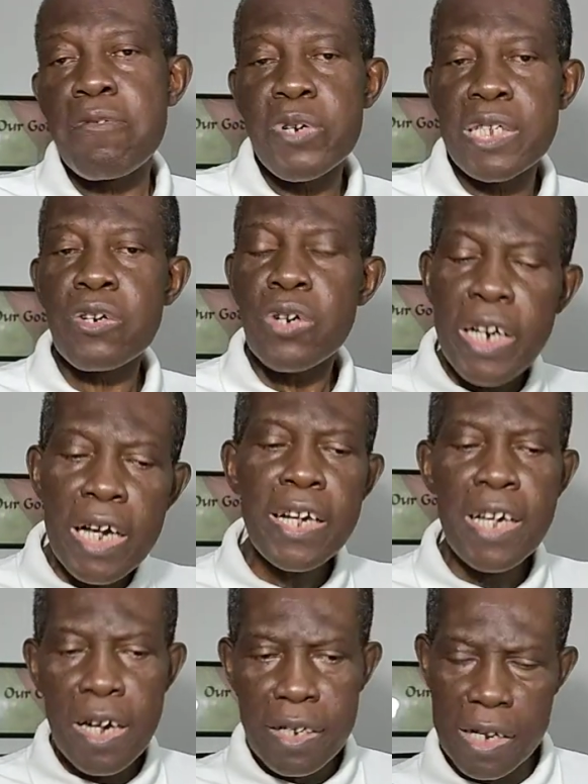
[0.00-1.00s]
we say, okay,
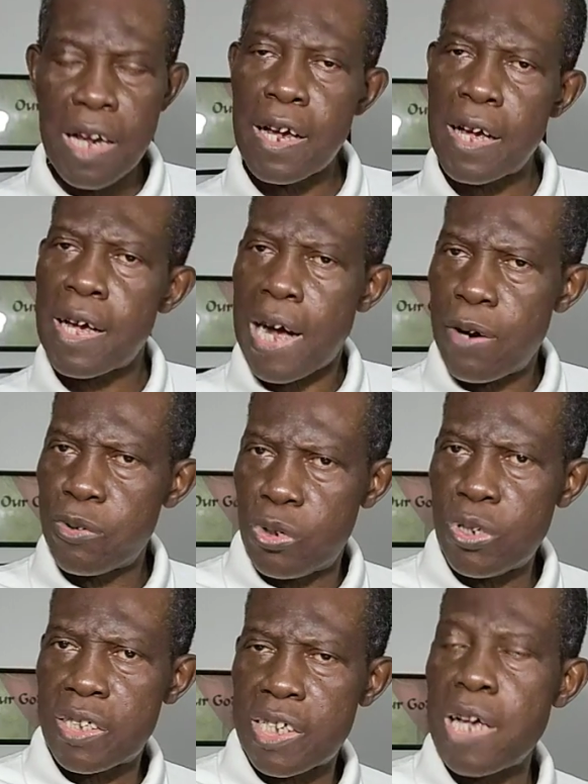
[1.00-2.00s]
yeah, ten, uh, I will
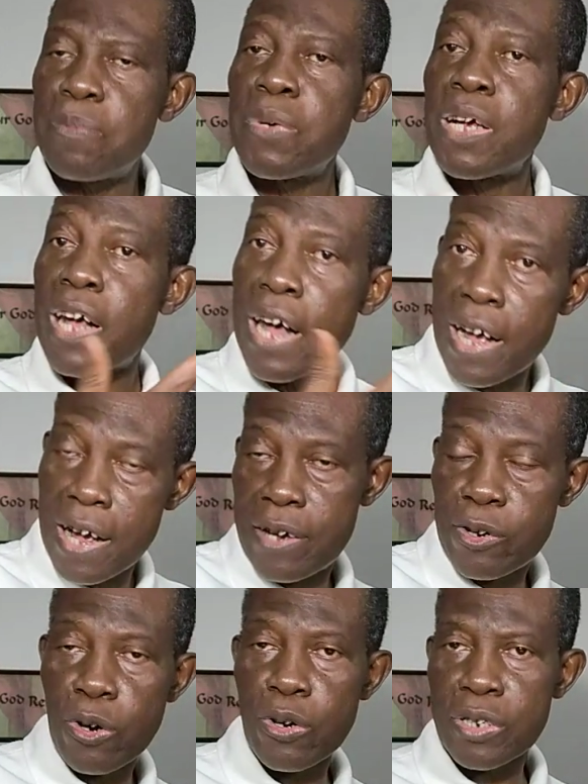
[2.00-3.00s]
do the same, uh,
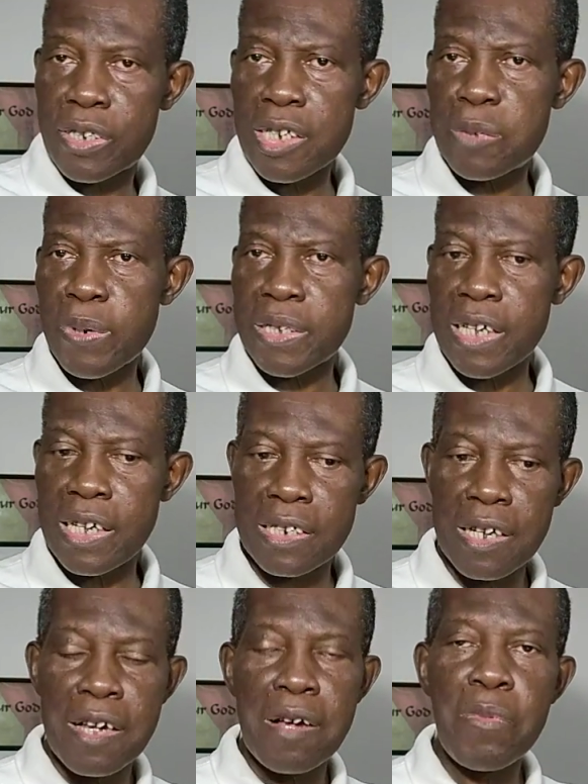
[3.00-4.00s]
you know, 6%.